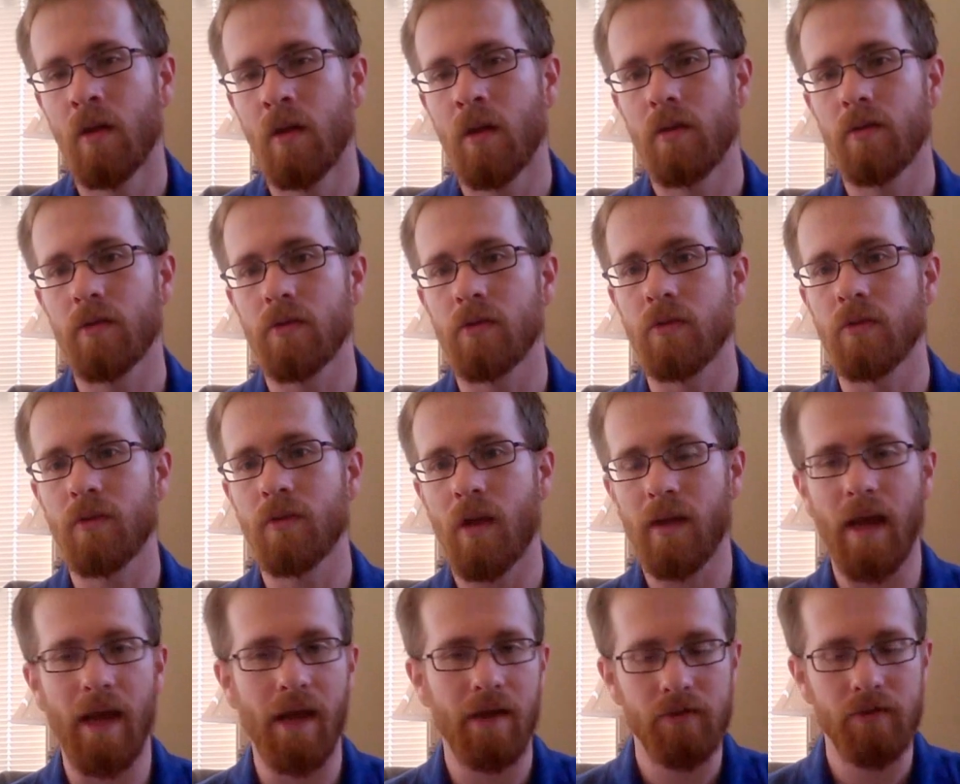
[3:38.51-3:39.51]
you're
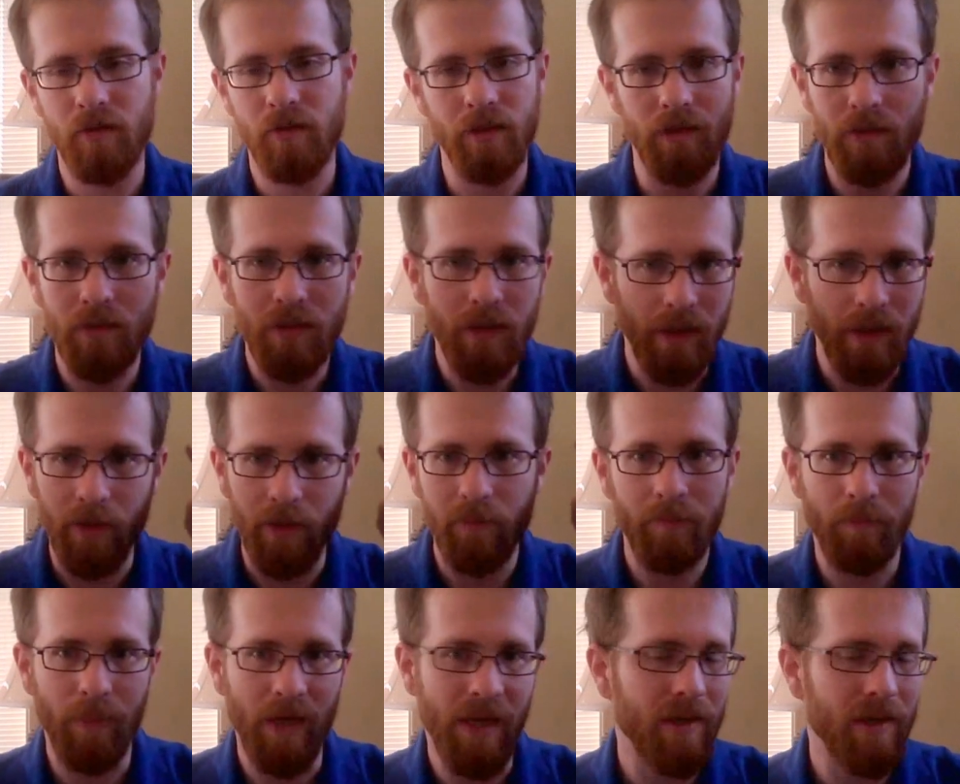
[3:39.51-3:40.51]
not actually looking at
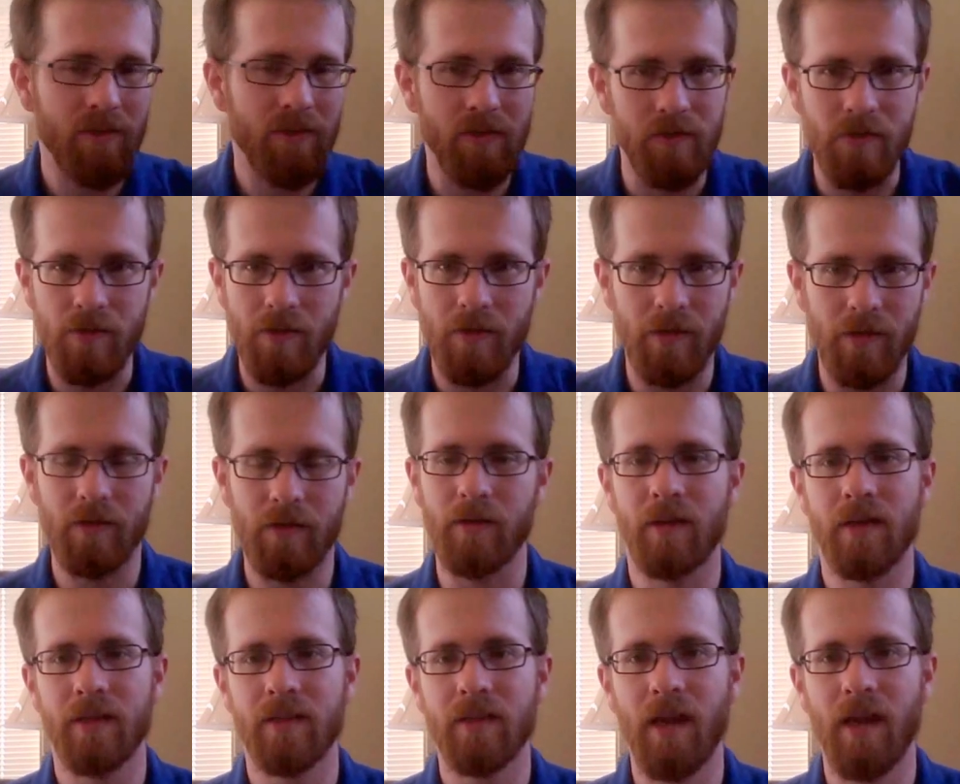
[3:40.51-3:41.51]
pictures or anything
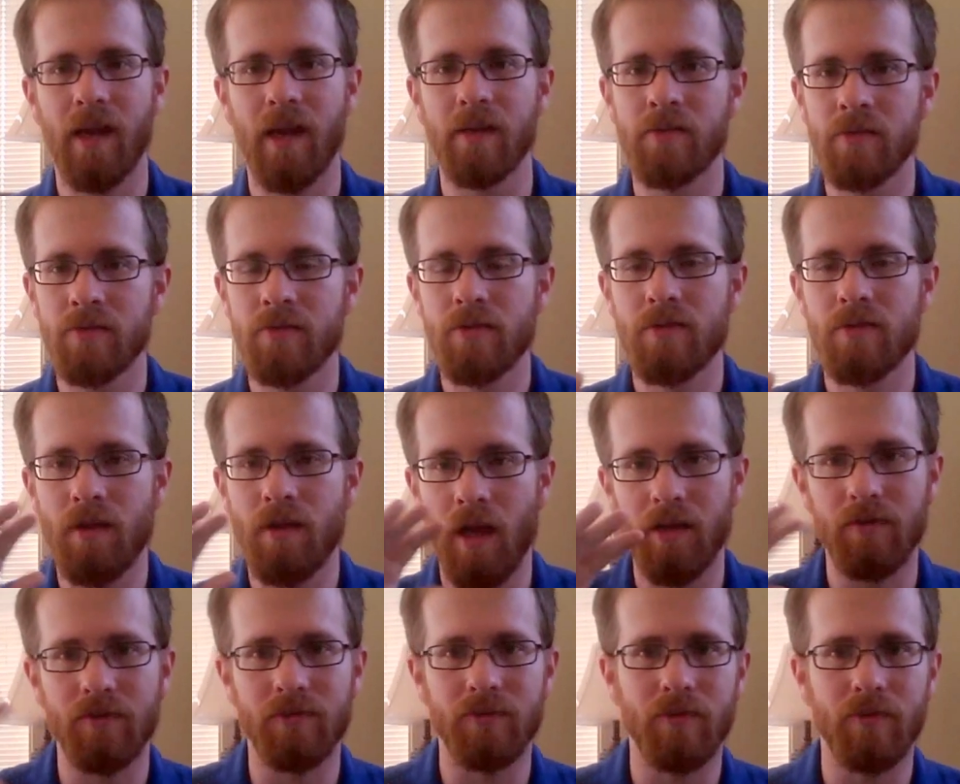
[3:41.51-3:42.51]
like that. You're just
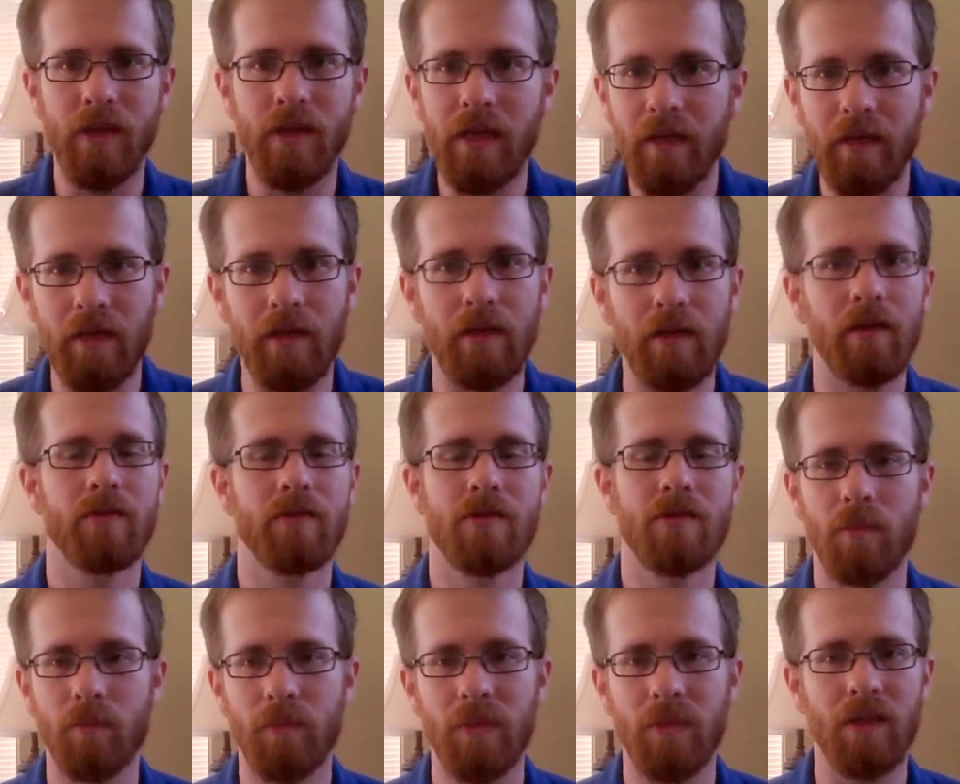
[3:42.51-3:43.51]
kind of reading
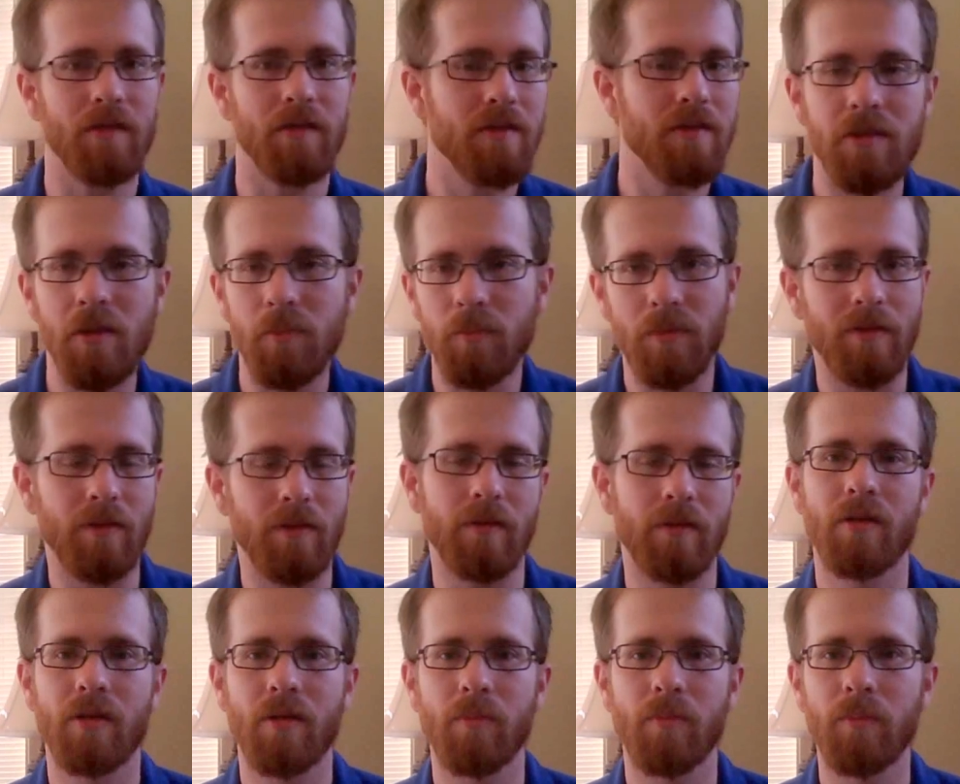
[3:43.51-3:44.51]
something similar
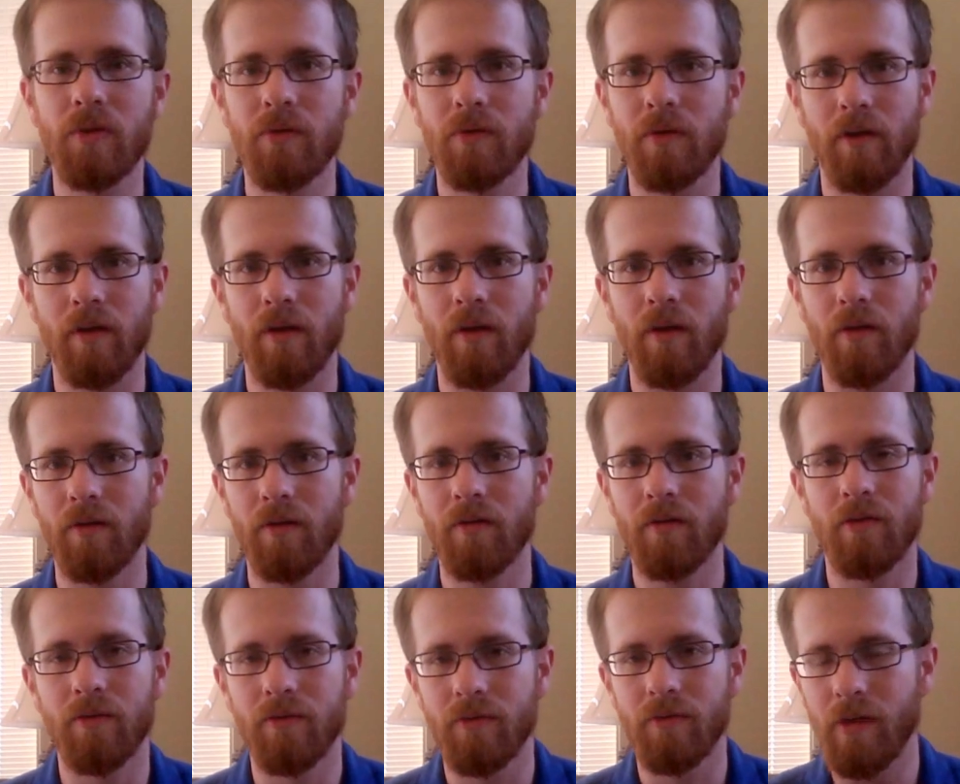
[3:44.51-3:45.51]
to computer code.
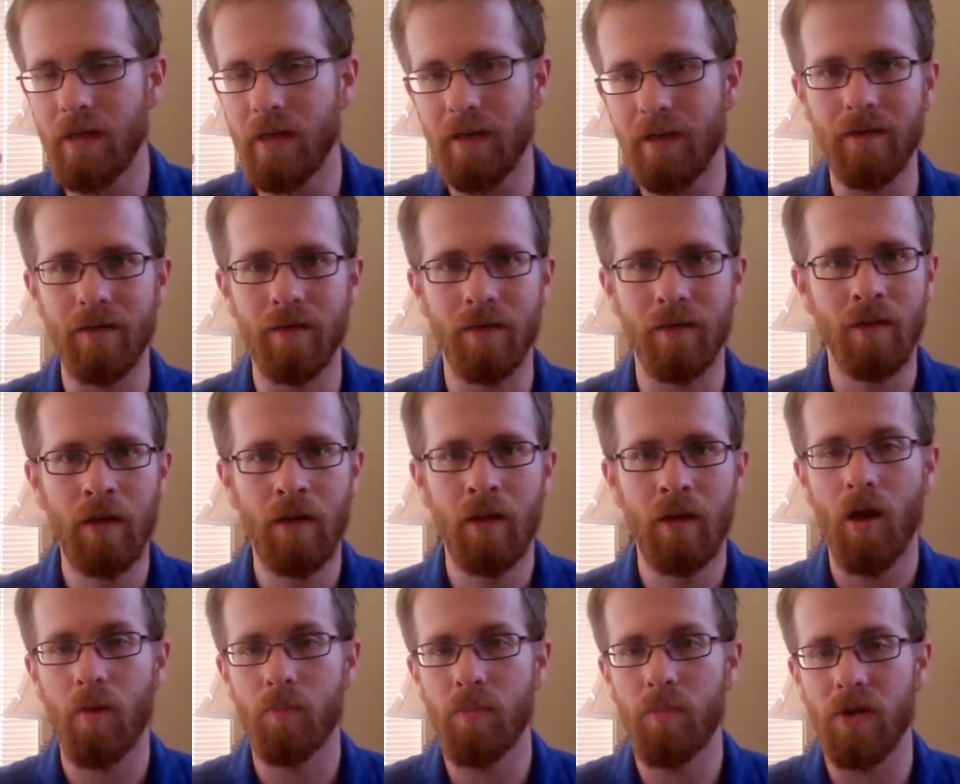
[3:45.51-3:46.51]
You're reading
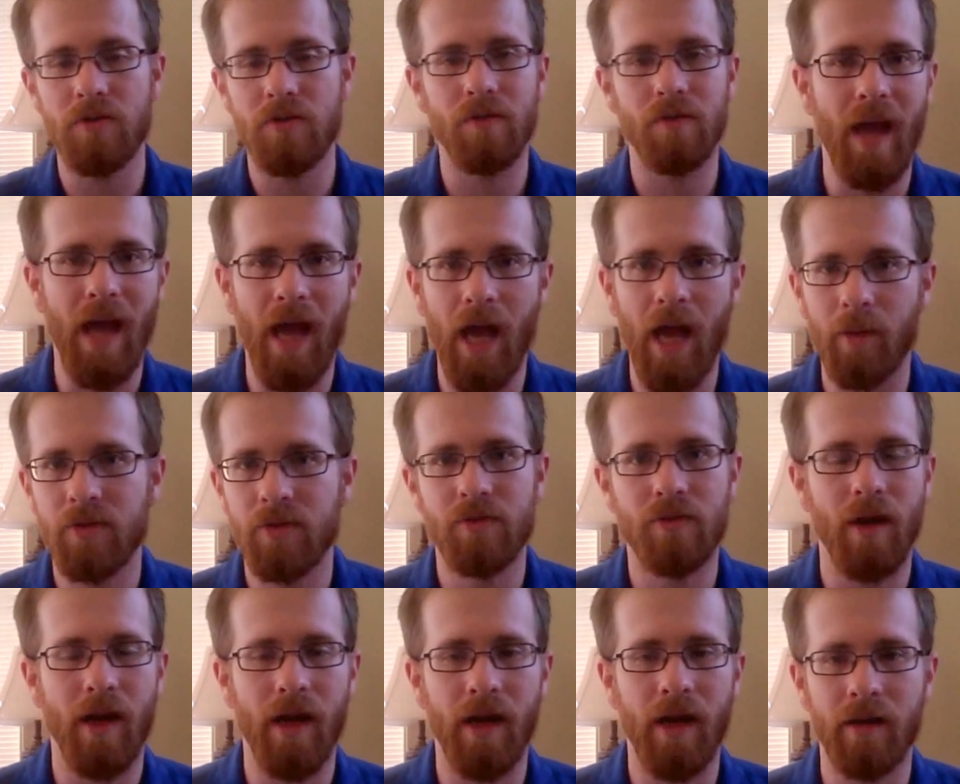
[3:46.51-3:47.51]
a bunch of
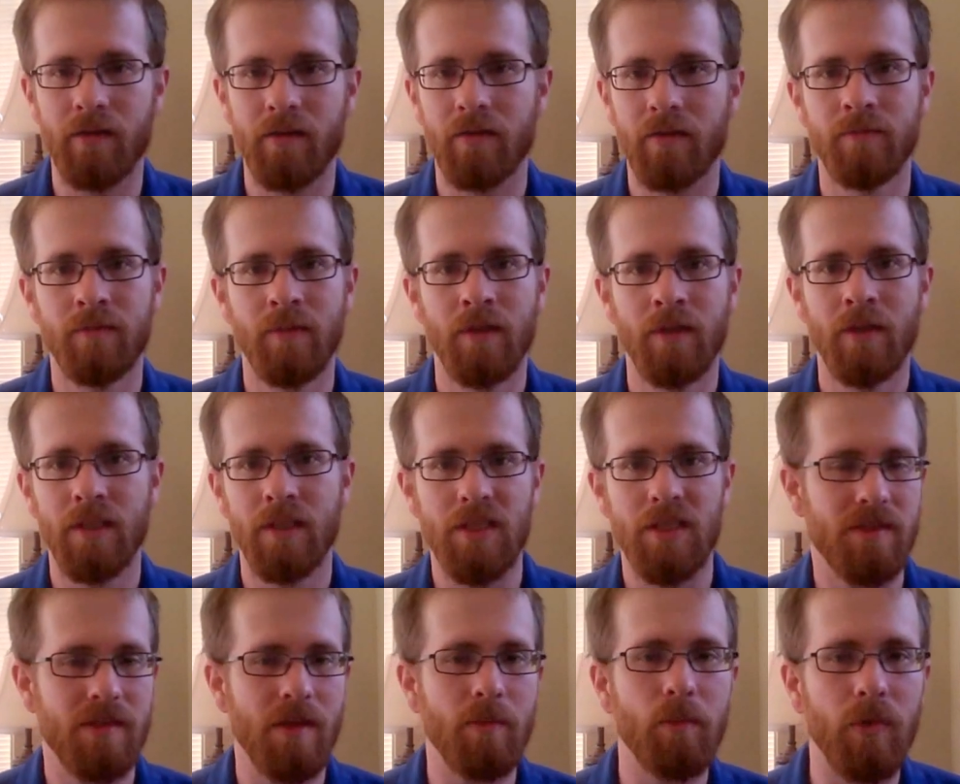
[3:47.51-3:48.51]
abstract
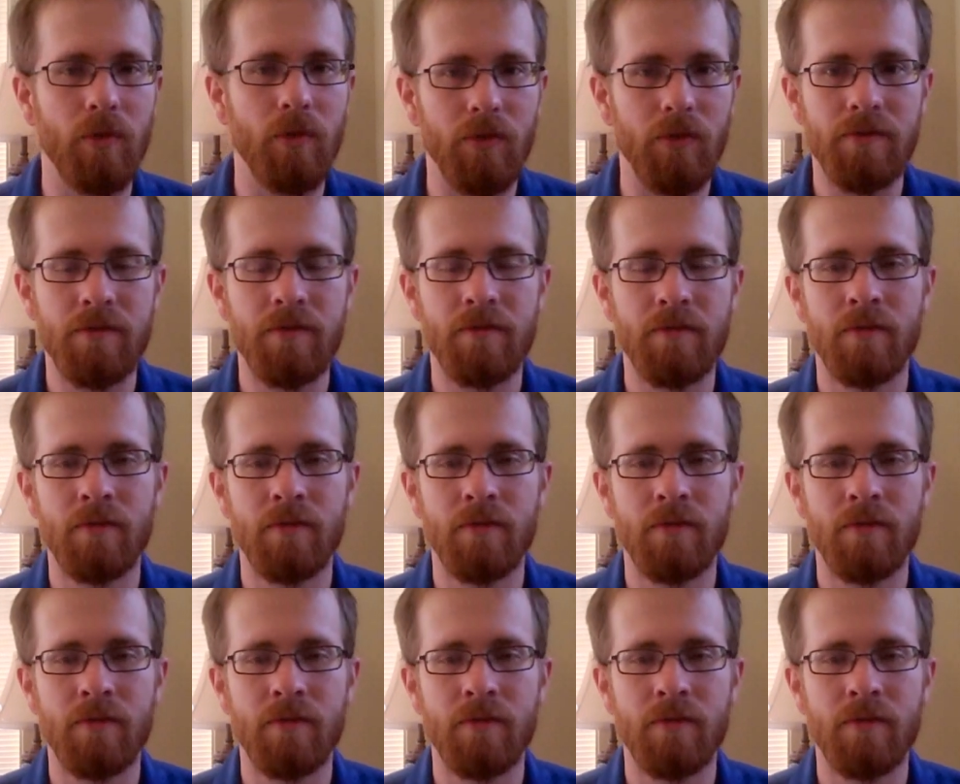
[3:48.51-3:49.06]
symbols,